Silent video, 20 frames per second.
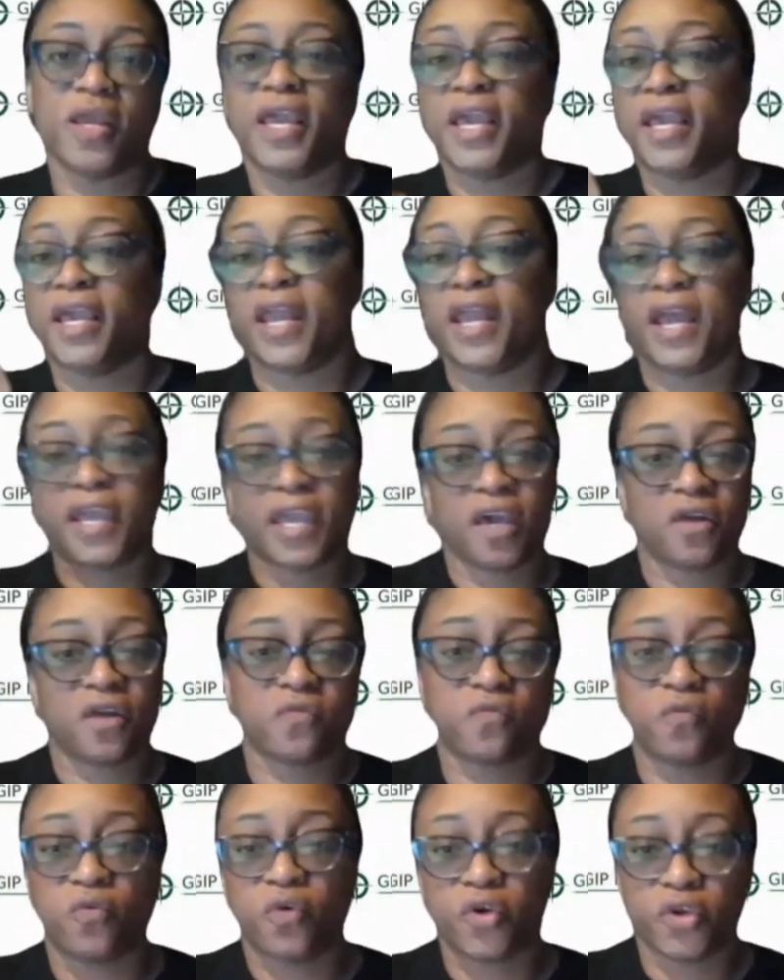And I got a
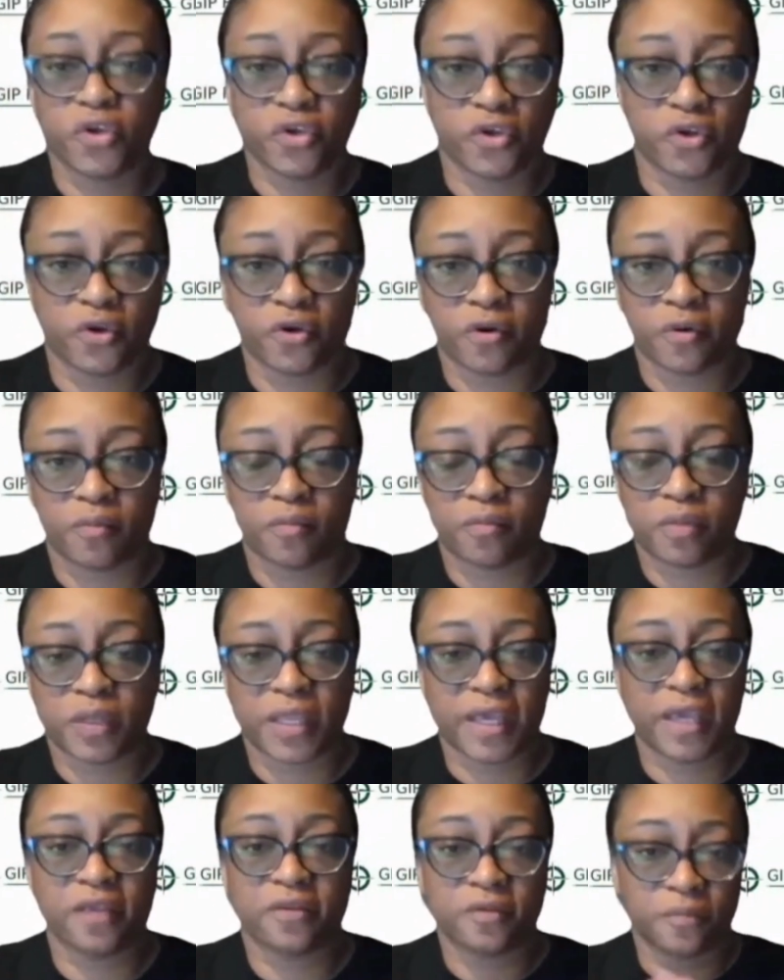4-year
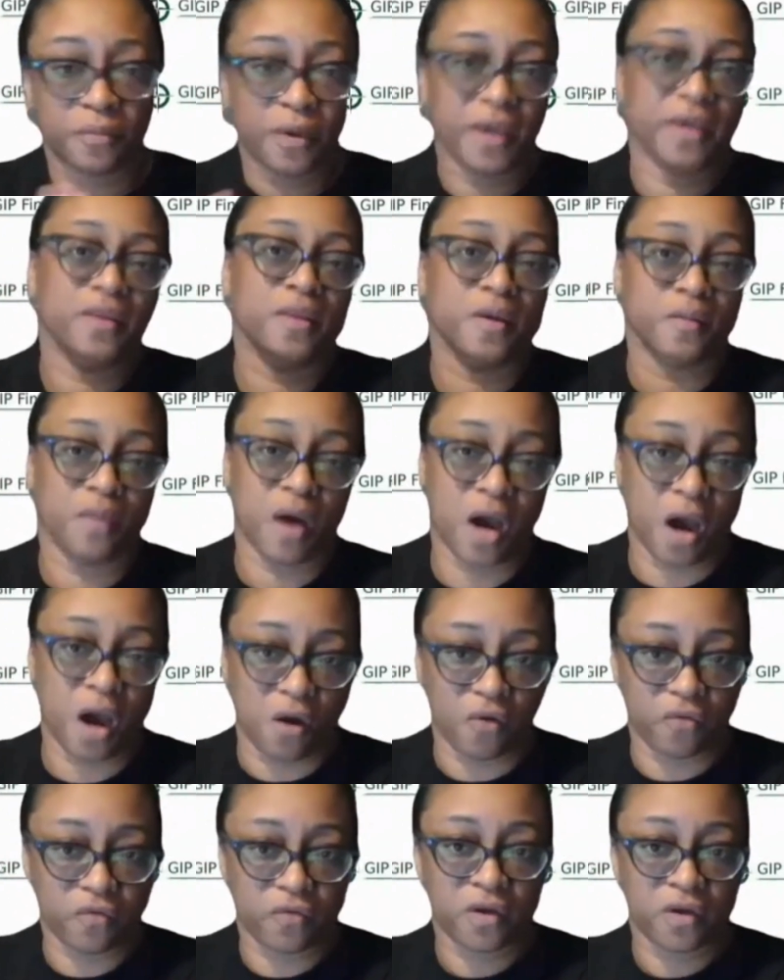plan to pay them
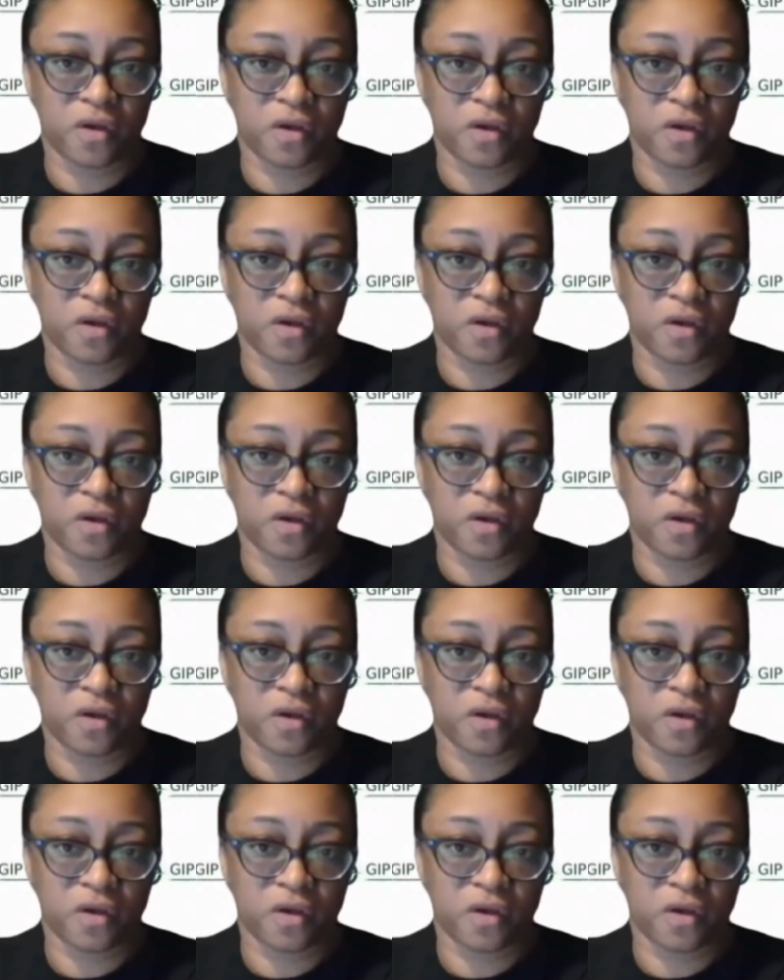off.